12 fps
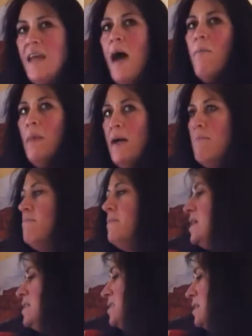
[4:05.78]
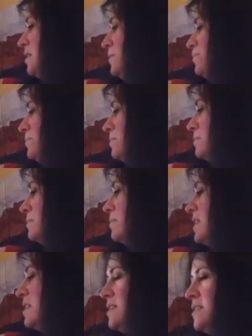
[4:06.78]
is now my muscle.
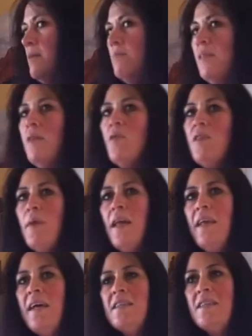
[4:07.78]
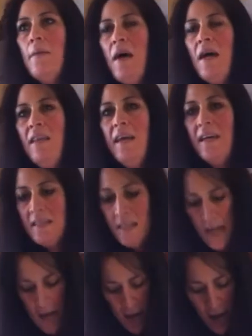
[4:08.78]
Same thing with my legs. Now my legs,
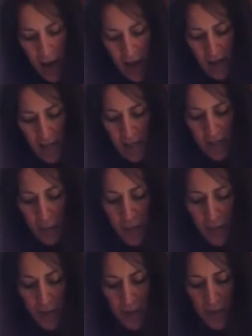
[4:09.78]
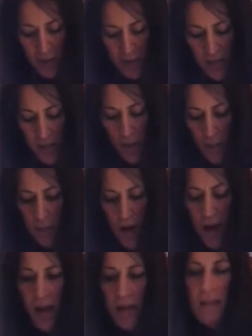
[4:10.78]
I need to be doing some
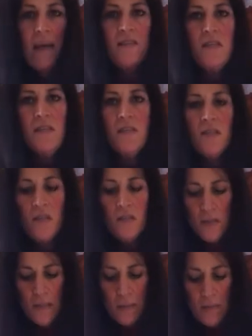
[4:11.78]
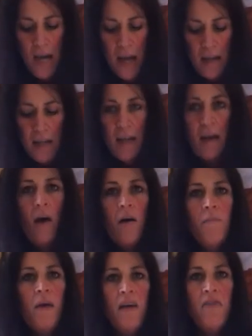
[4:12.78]
uh, lunges to do some tightening
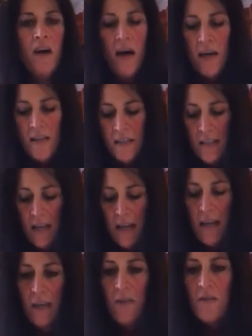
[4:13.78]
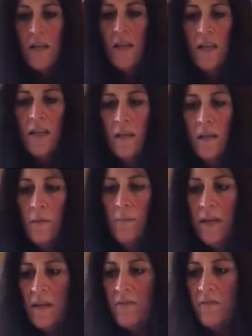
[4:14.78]
on my thighs. There's a little
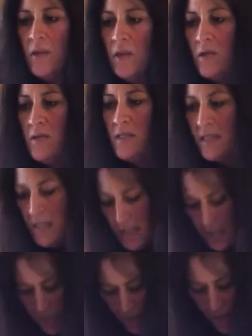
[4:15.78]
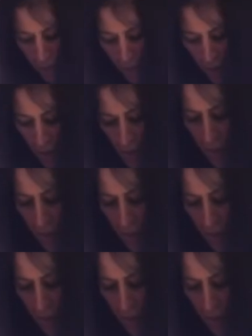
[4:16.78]
bit of looseness to them,